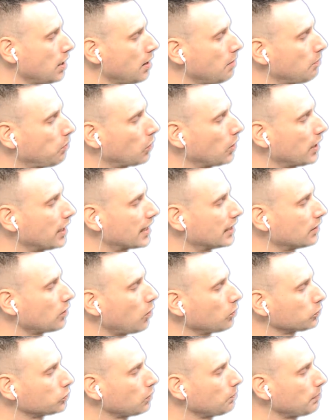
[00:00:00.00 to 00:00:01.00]
but it can
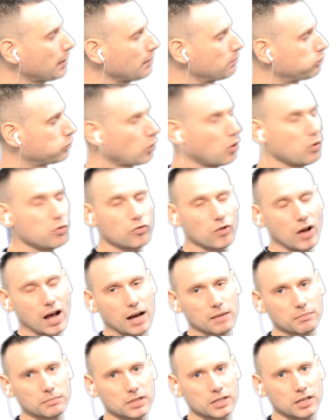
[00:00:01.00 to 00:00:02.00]
also be
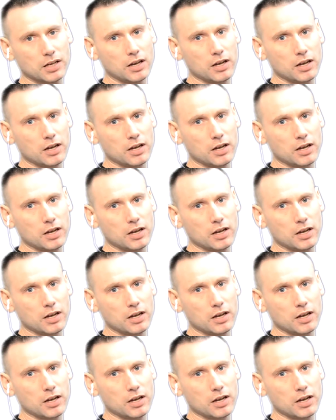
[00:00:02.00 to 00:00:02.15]
programmed